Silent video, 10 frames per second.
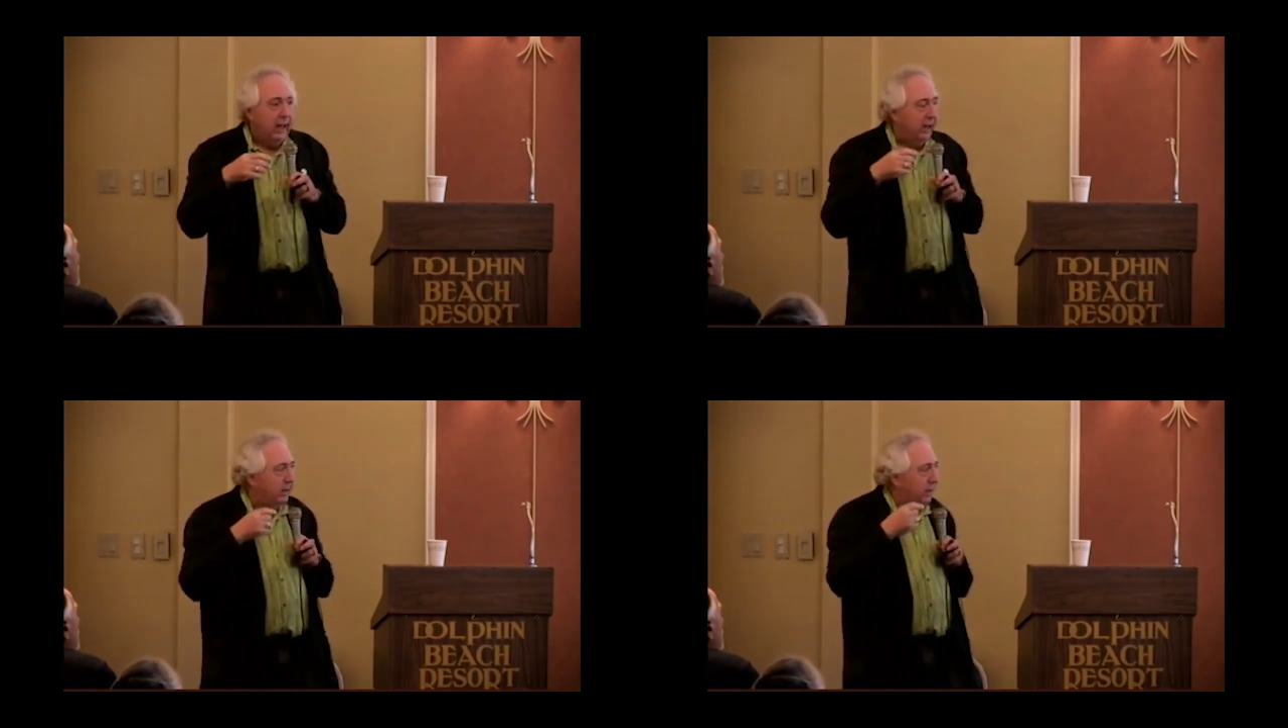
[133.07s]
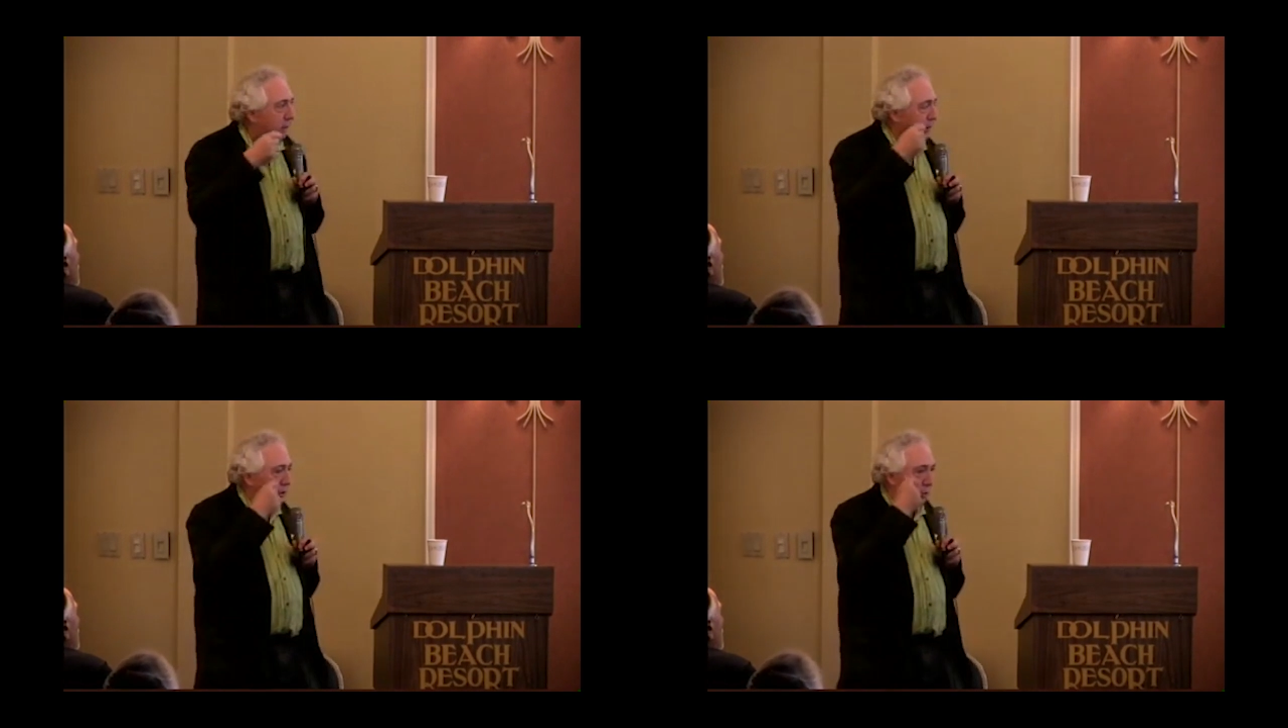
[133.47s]
and
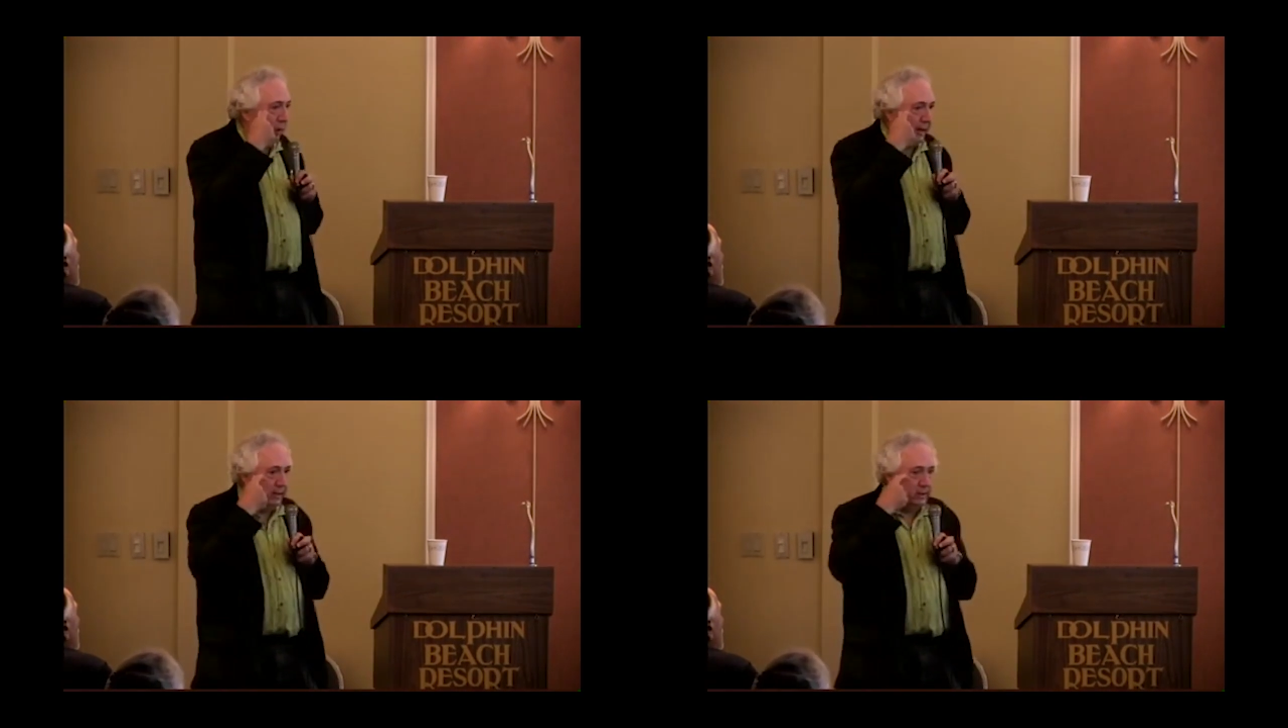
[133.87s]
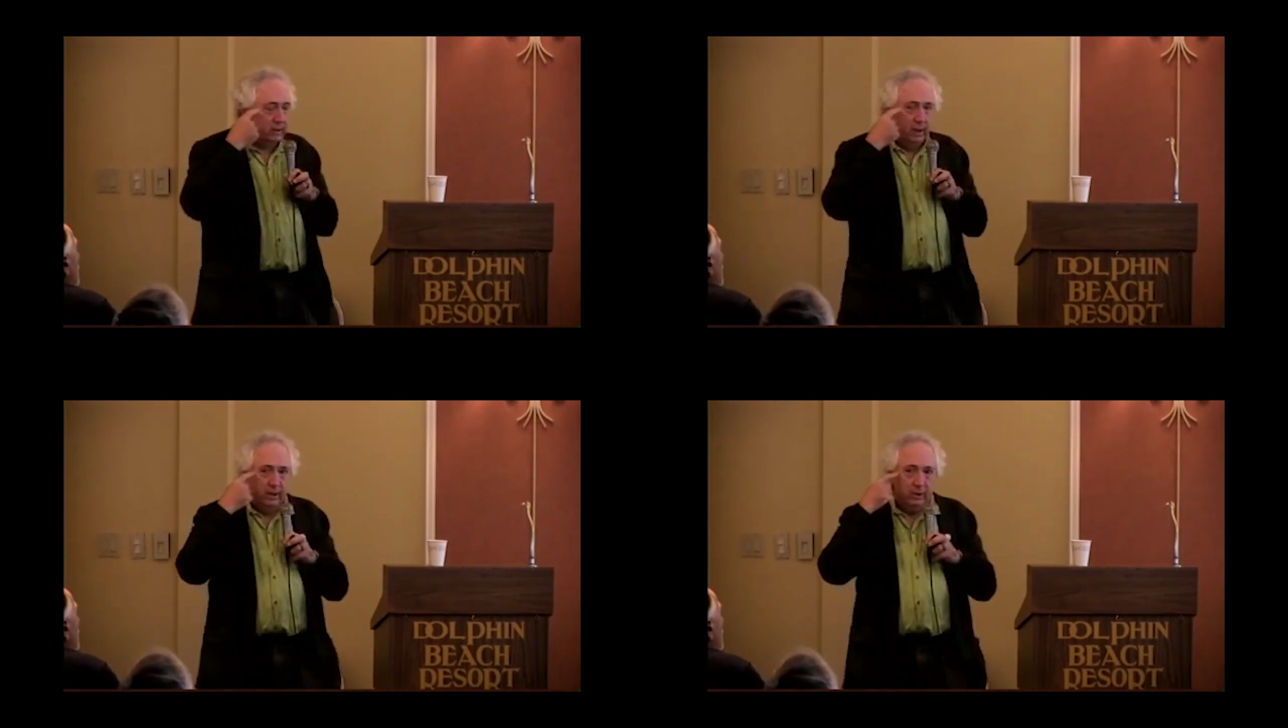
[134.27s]
it was the
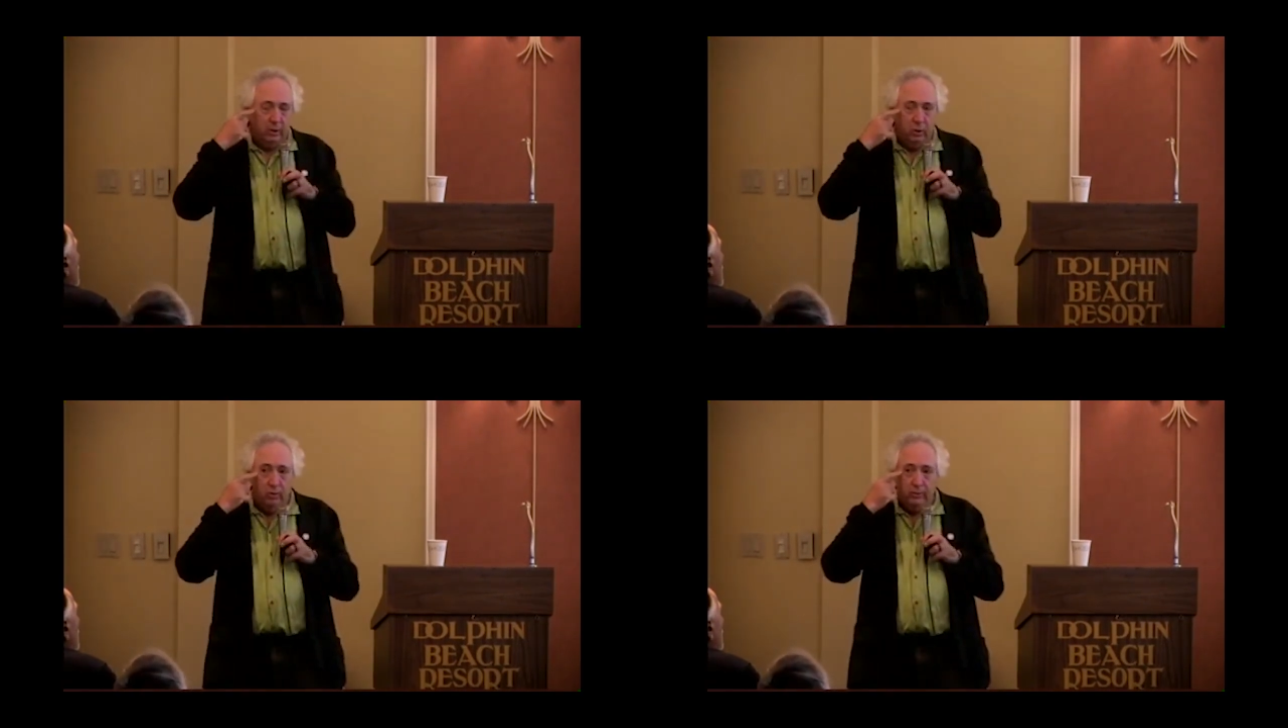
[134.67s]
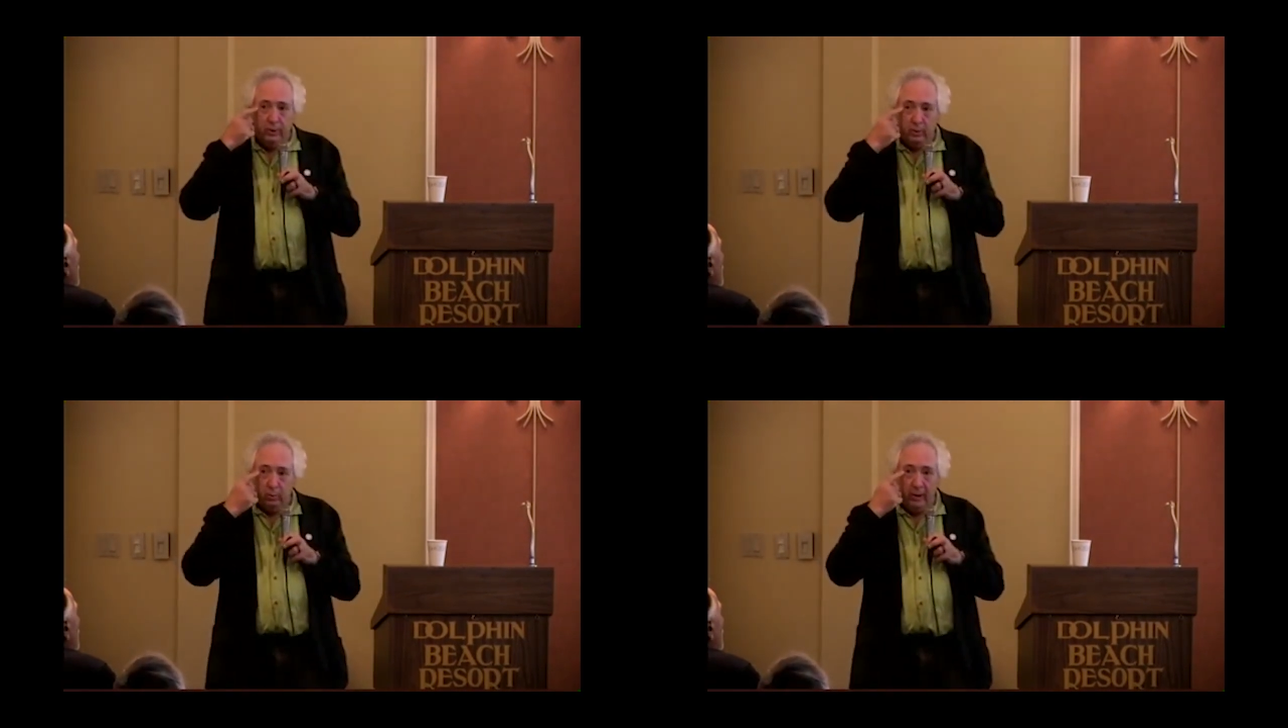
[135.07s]
right uh, the nerve
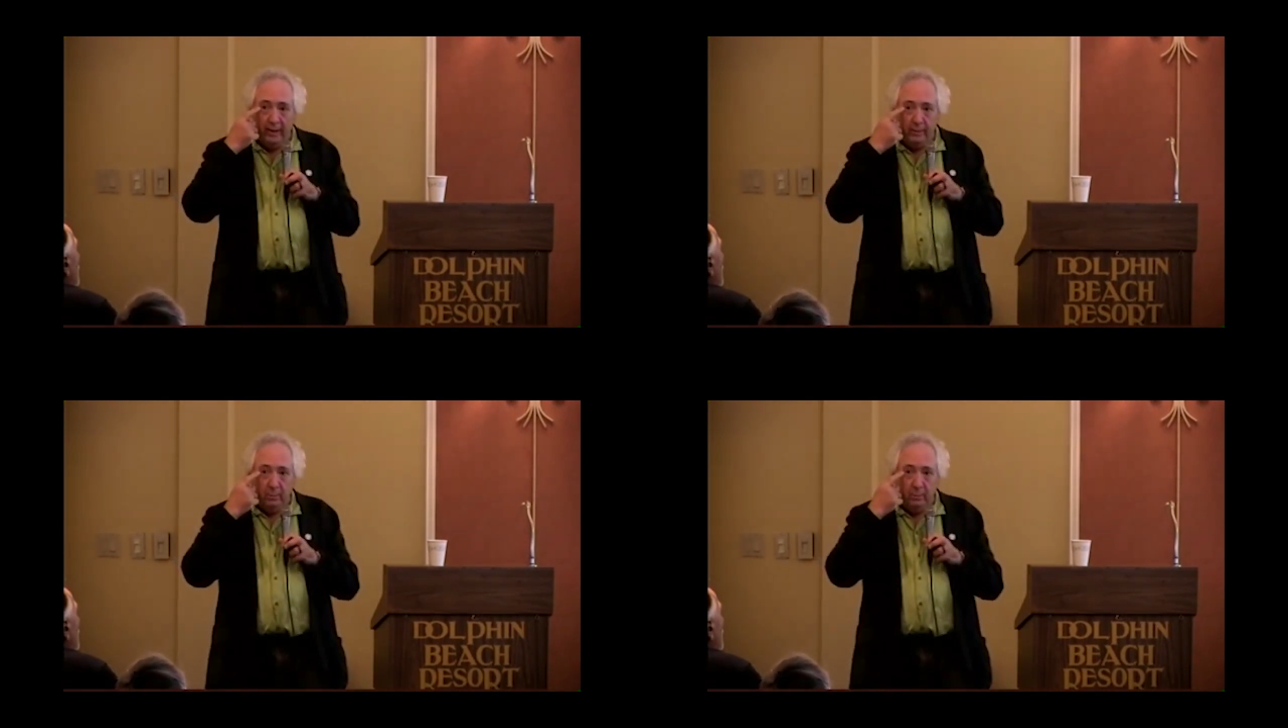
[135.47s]
to the right